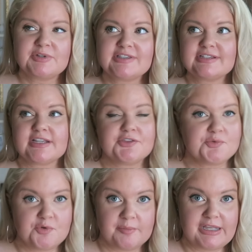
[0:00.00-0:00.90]
but this other
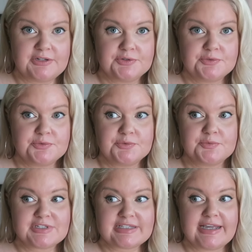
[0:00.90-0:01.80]
woman who
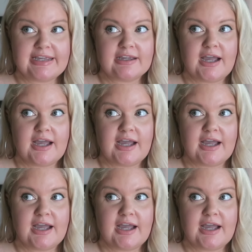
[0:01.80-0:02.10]
was like,